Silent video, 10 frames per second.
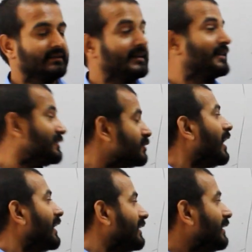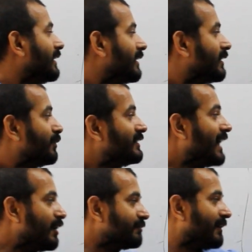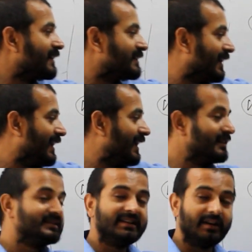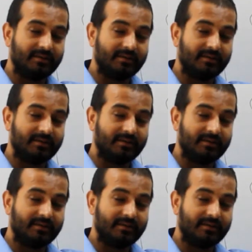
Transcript: That is why without finding the A and D